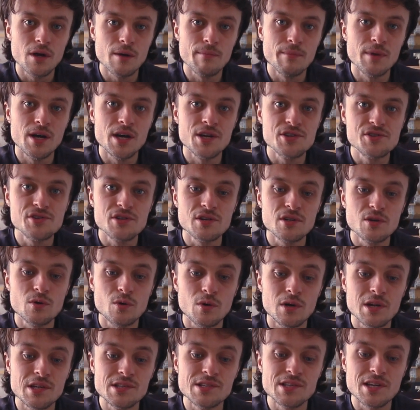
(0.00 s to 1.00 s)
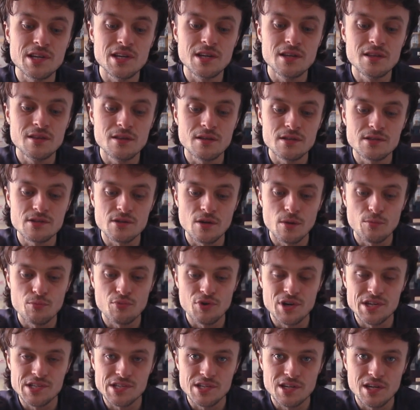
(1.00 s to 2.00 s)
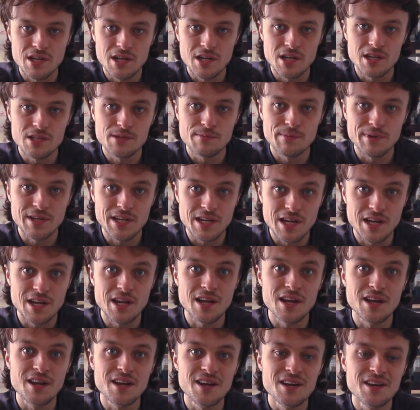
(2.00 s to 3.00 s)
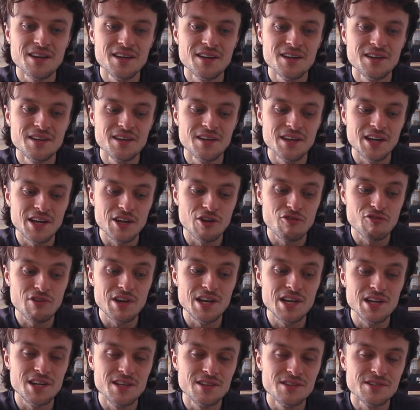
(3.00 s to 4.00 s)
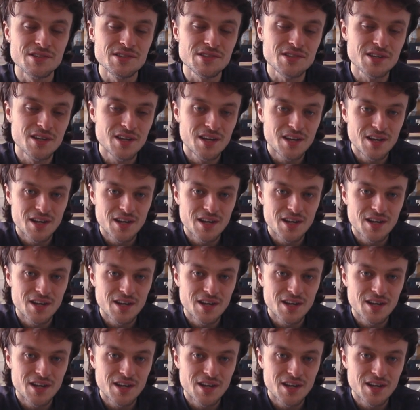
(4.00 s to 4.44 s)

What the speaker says: emergent quality that's not present in its beginning ingredients.